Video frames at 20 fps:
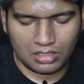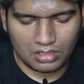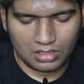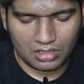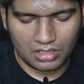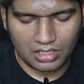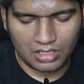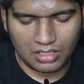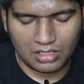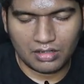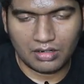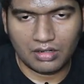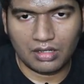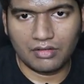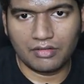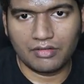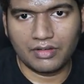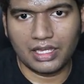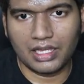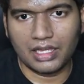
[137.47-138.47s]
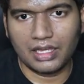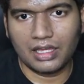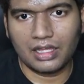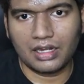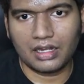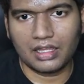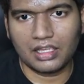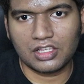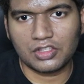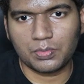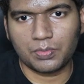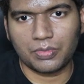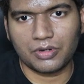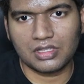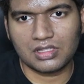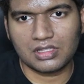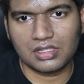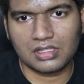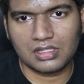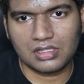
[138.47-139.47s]
Then where
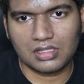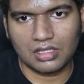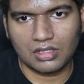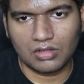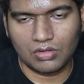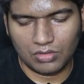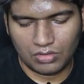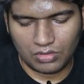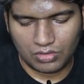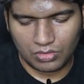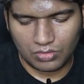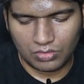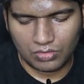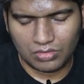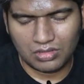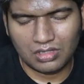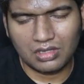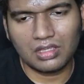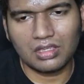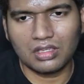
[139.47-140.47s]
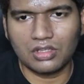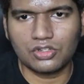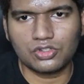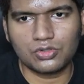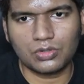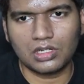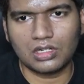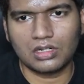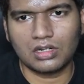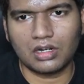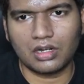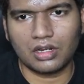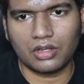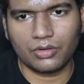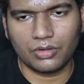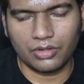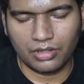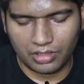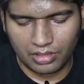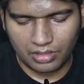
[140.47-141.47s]
express equal to the usual
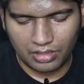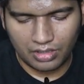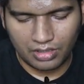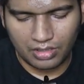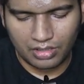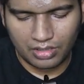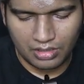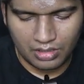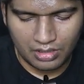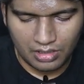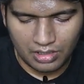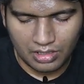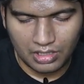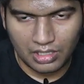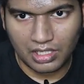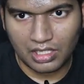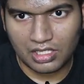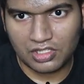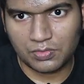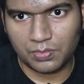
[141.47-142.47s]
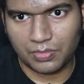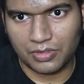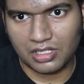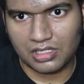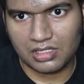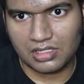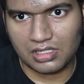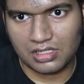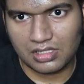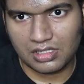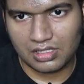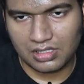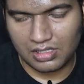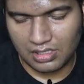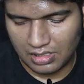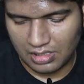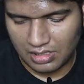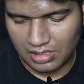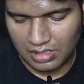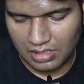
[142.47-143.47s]
require express,
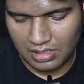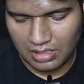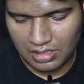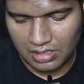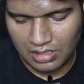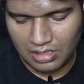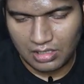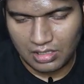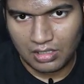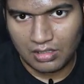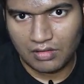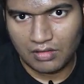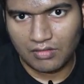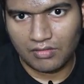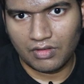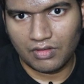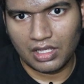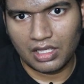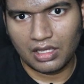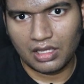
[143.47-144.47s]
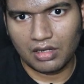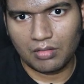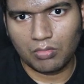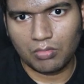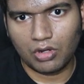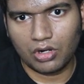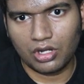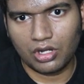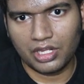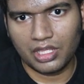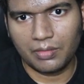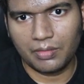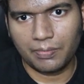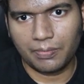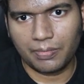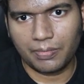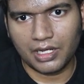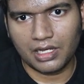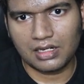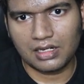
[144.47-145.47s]
where body
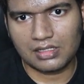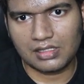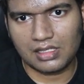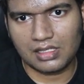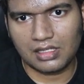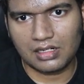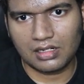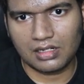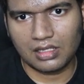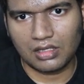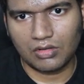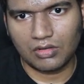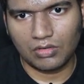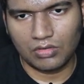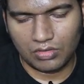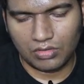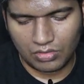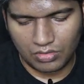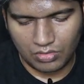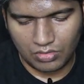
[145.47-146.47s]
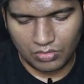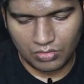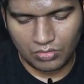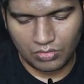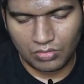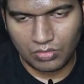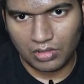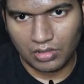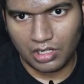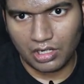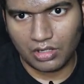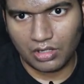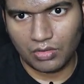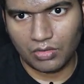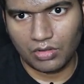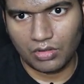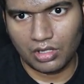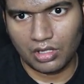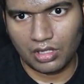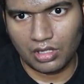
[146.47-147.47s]
parser equal to
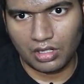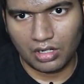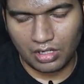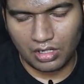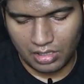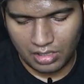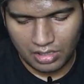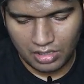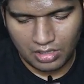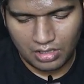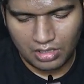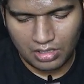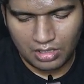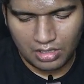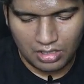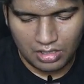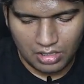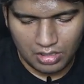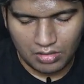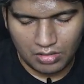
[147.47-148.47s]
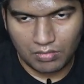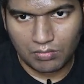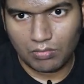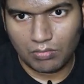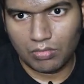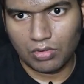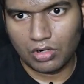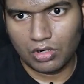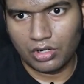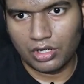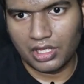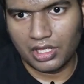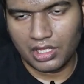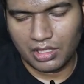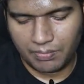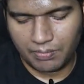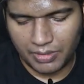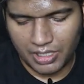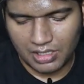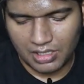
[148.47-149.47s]
require
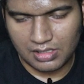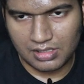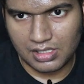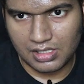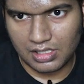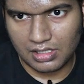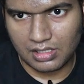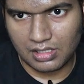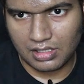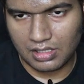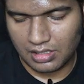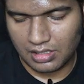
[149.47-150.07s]
body parser,